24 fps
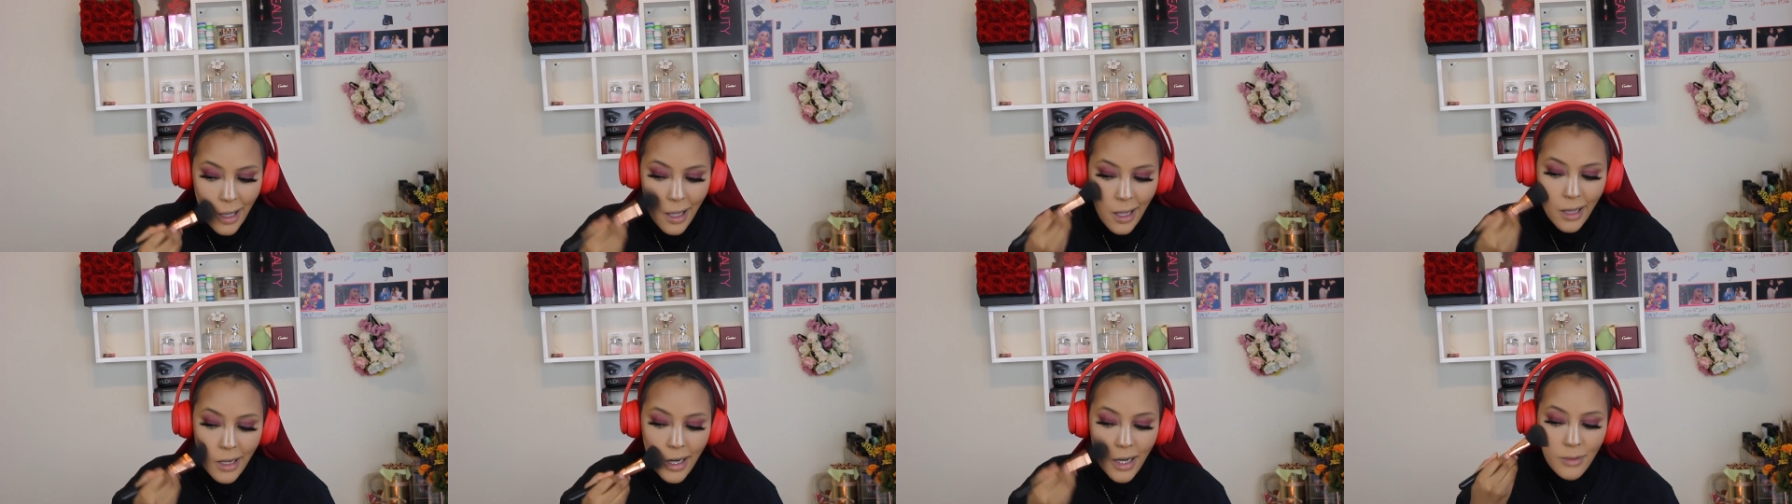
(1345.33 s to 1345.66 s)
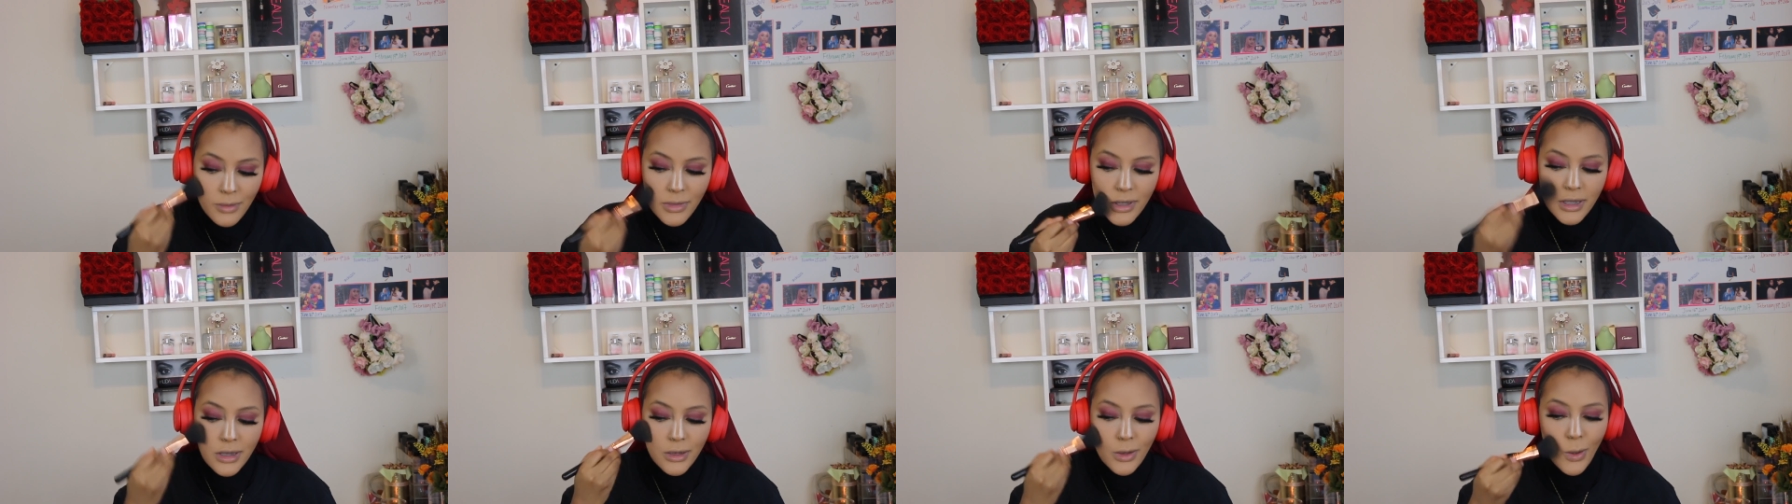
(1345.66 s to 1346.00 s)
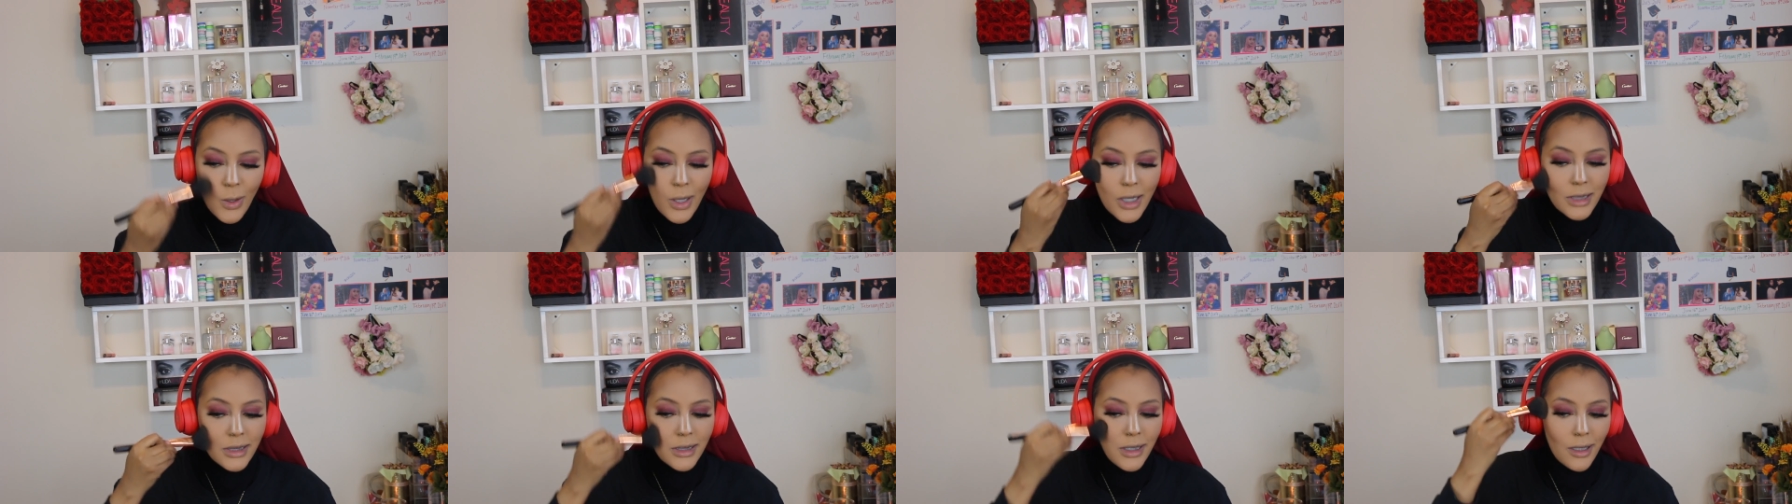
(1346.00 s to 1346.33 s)
And I'm just
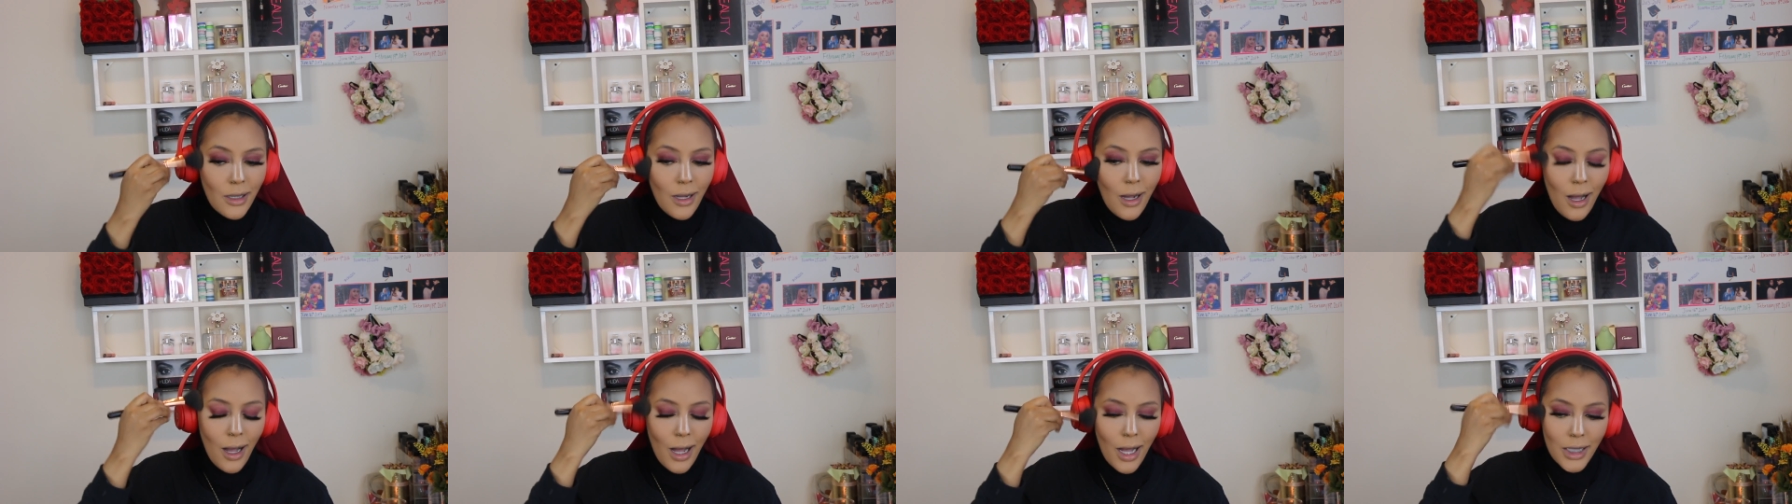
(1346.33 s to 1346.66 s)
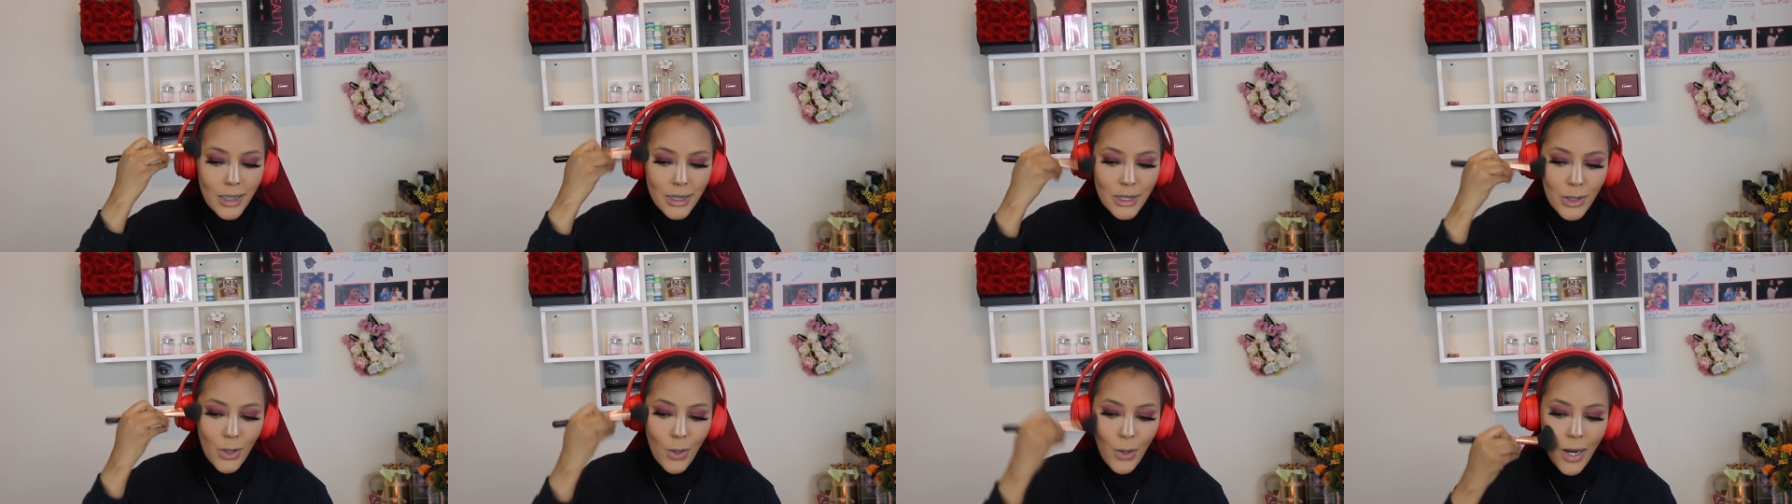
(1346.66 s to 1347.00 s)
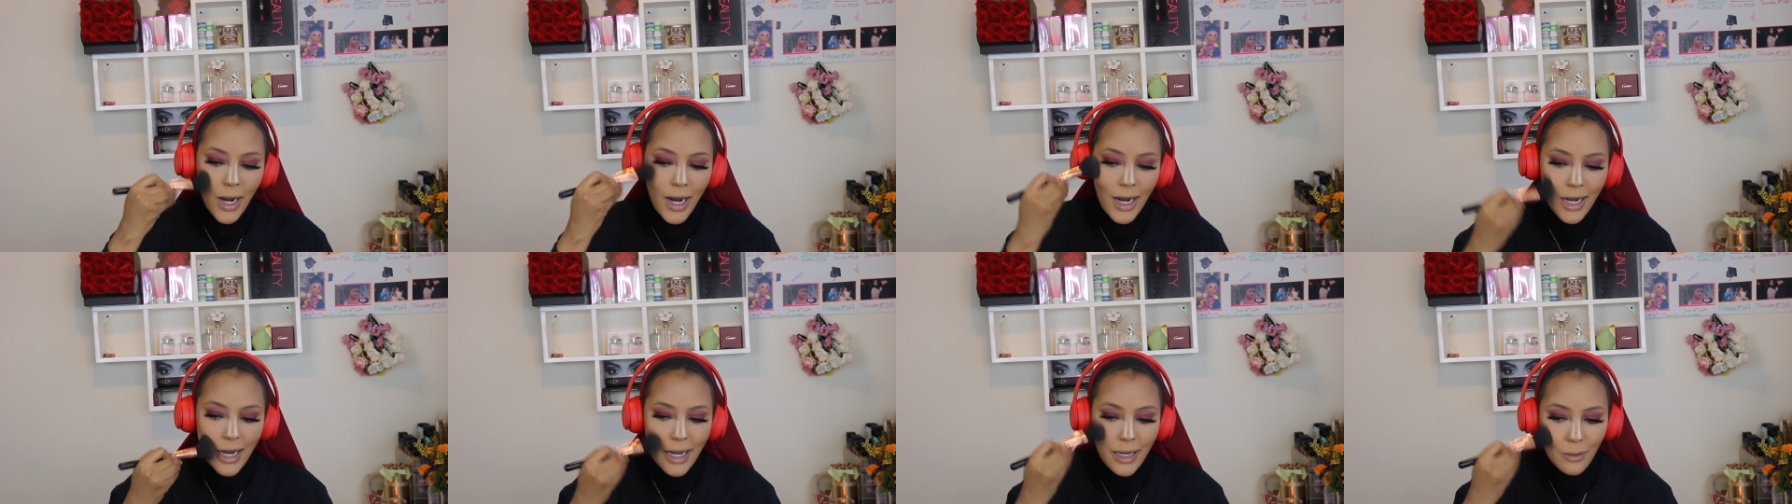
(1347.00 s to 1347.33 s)
going to
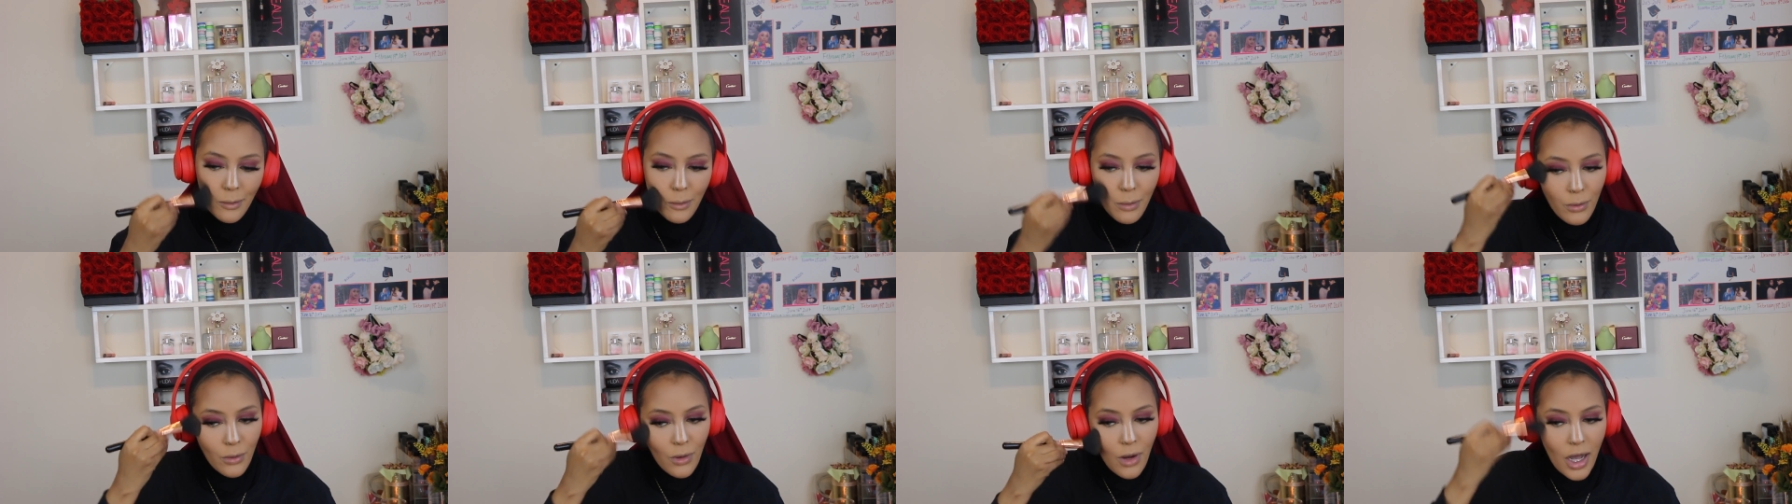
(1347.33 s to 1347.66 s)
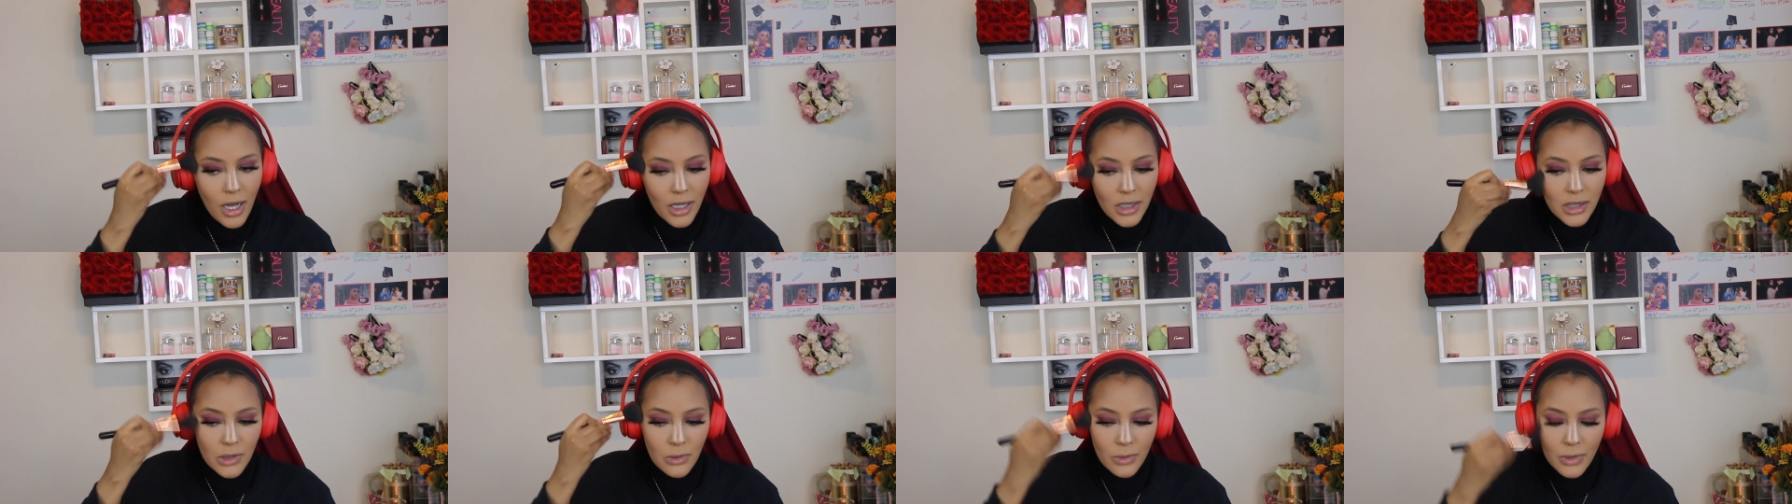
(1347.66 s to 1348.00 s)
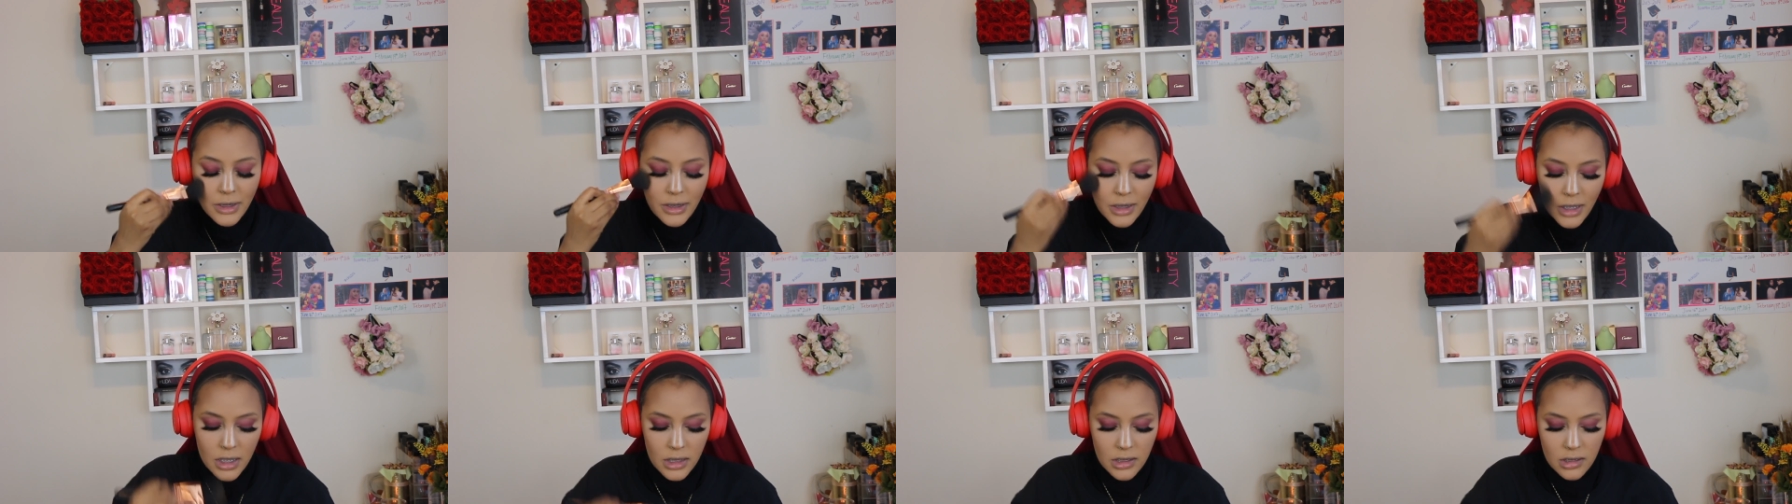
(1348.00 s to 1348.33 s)
contour and bronze
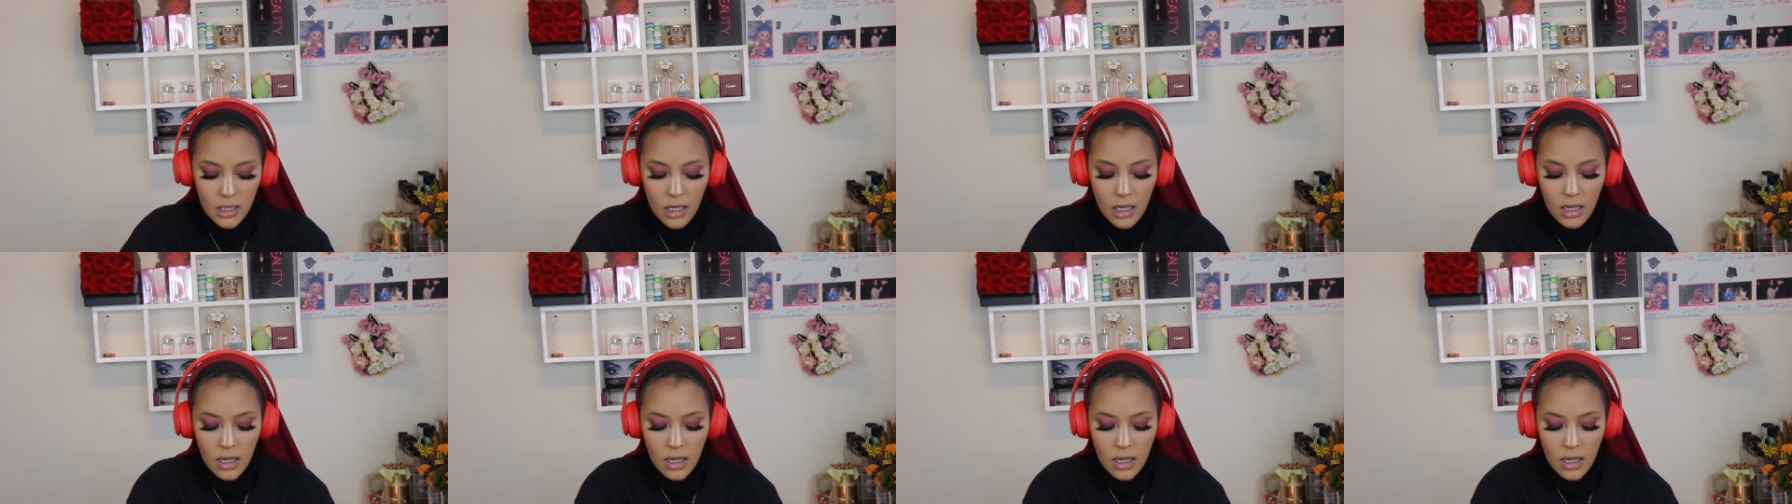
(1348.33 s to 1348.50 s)
with this.